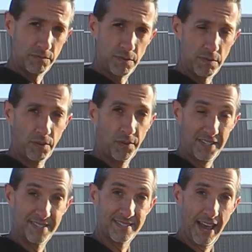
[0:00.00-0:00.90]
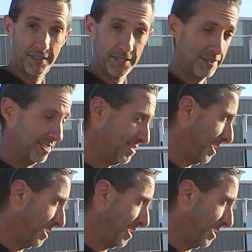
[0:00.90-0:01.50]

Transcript: We've been pulling salad greens